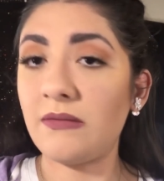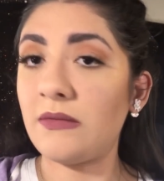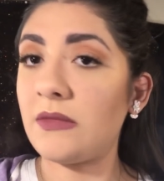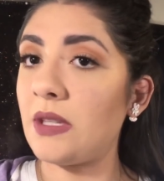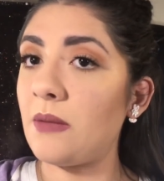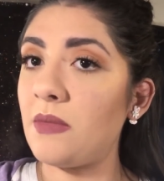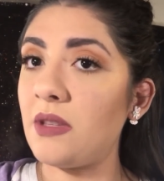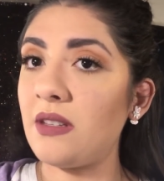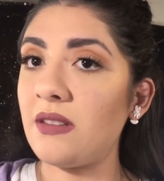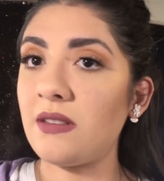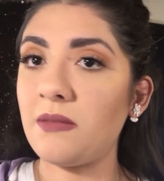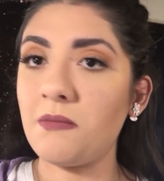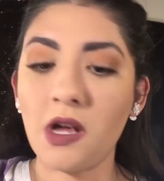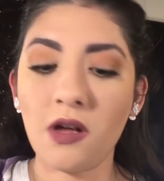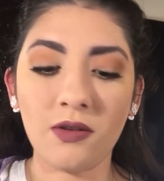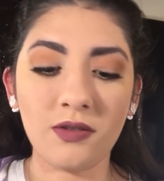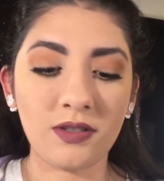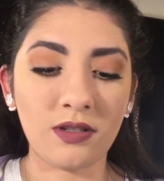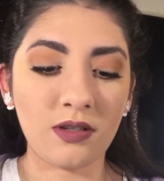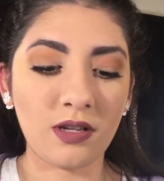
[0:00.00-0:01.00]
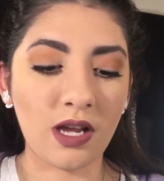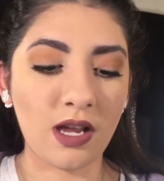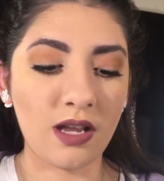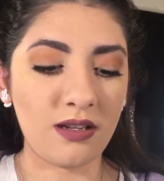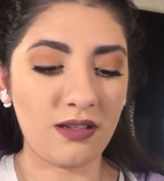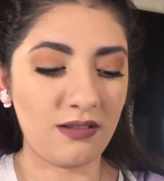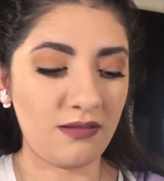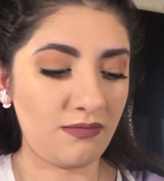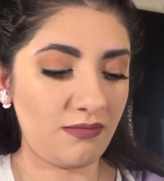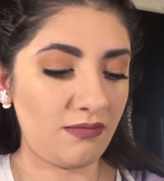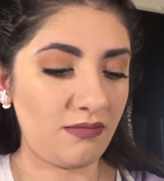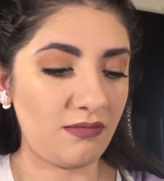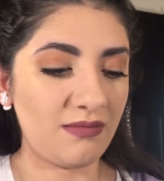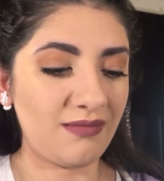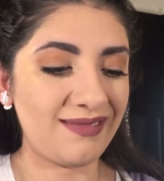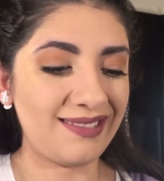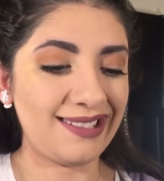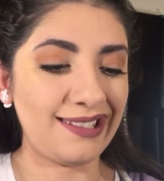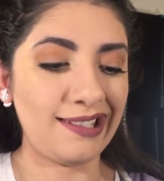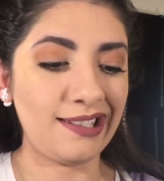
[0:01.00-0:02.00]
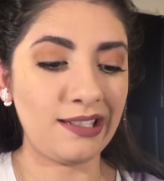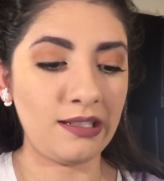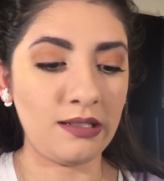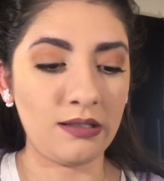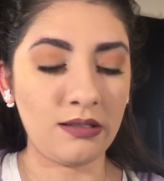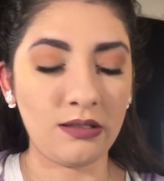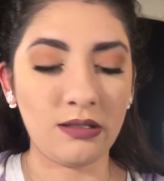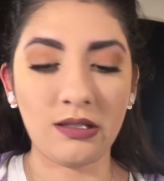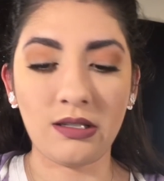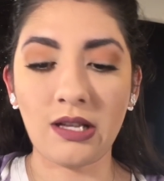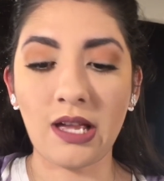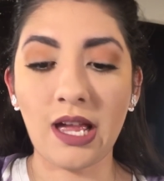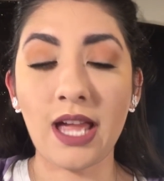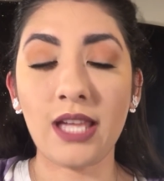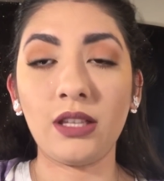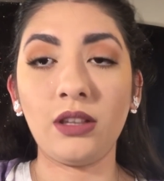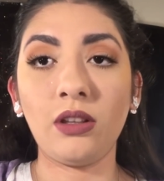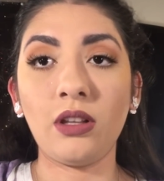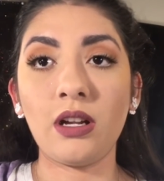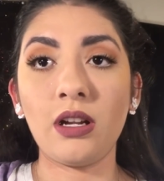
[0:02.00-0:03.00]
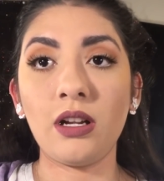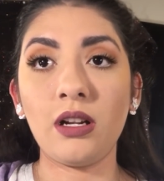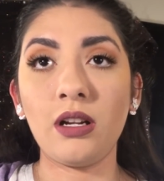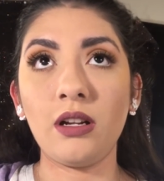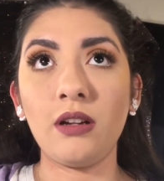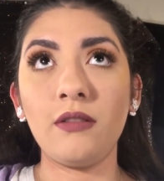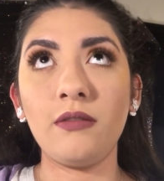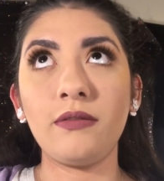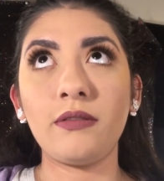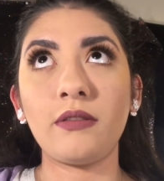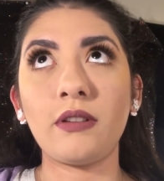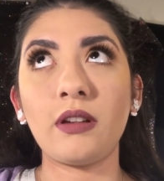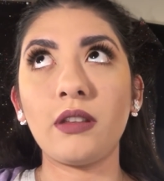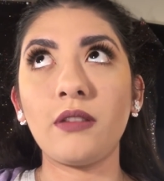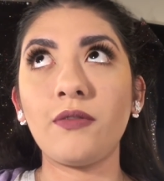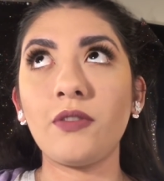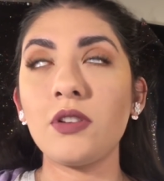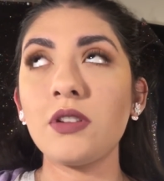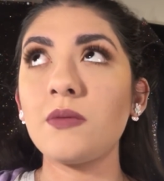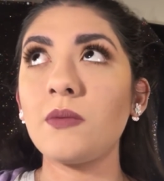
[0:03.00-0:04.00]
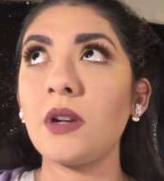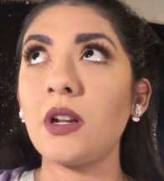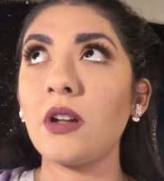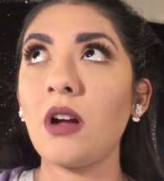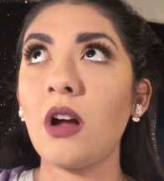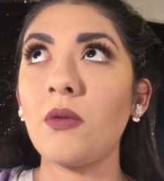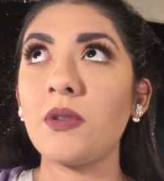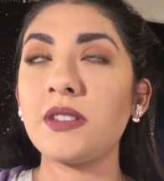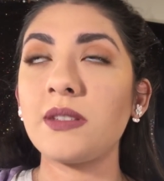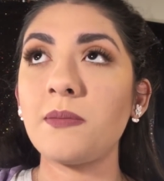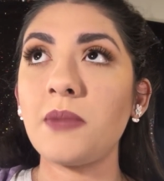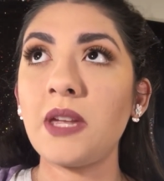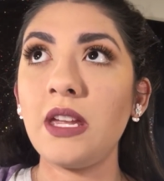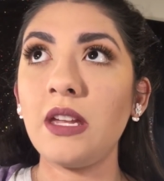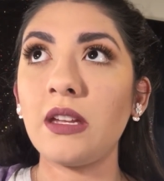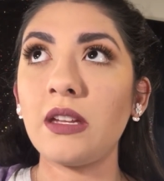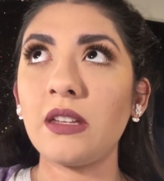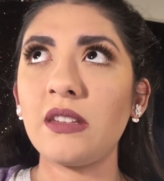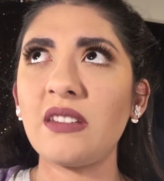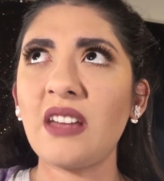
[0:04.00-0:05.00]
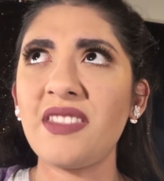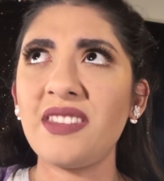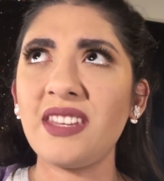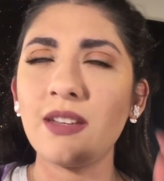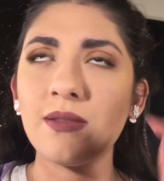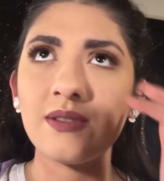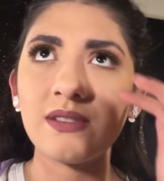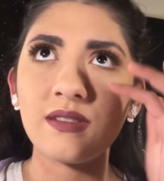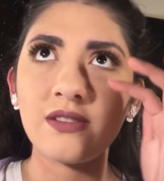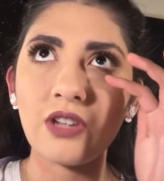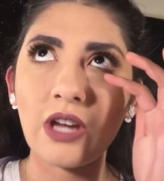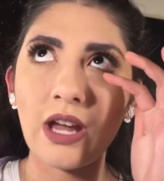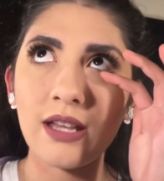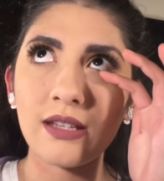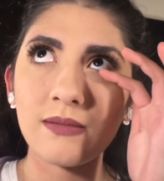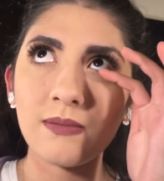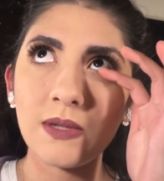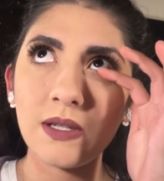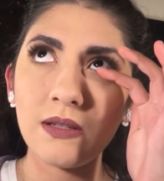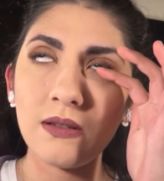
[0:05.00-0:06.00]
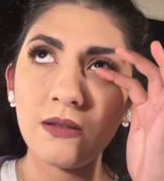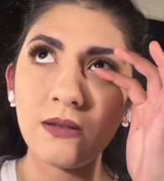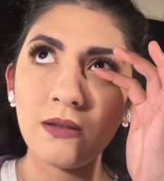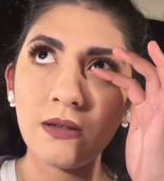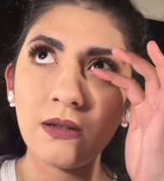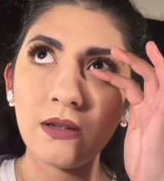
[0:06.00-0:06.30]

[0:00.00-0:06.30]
Some of the smells are kind of eh. I love, the first one I got was pink. I think it was jasmine.